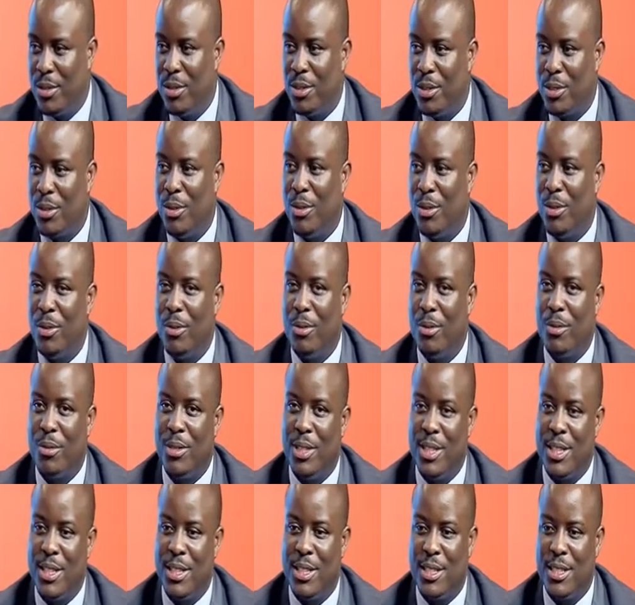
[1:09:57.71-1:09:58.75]
So
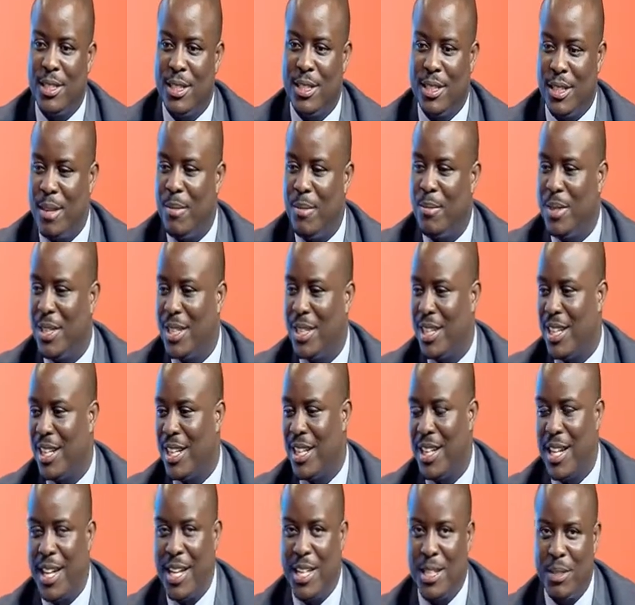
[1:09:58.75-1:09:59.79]
this is something
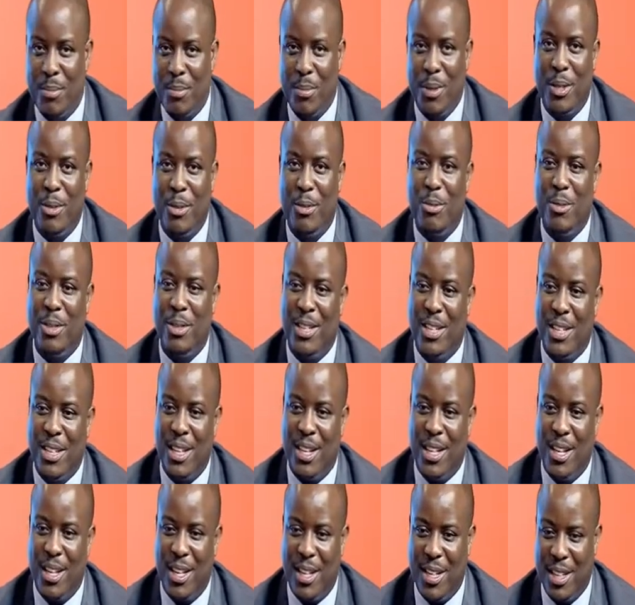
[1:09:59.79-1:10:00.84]
that I speak with
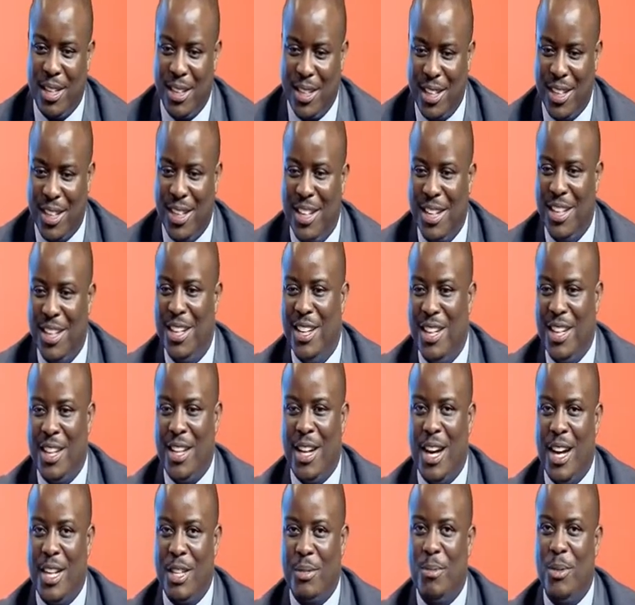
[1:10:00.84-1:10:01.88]

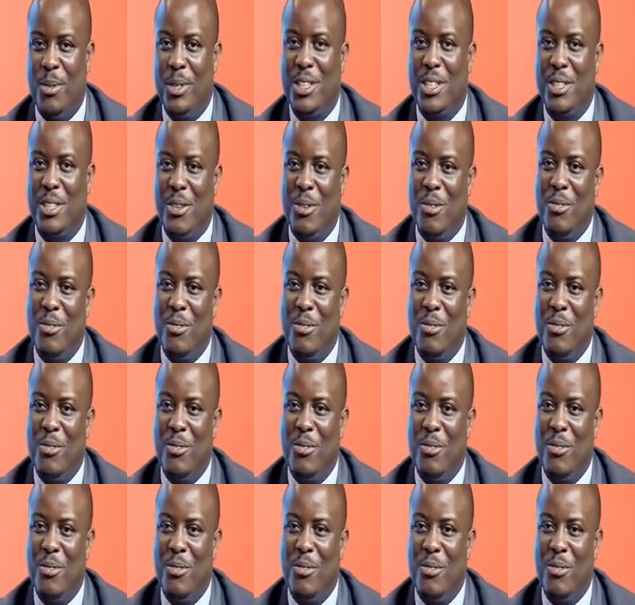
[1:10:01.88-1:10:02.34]
utmost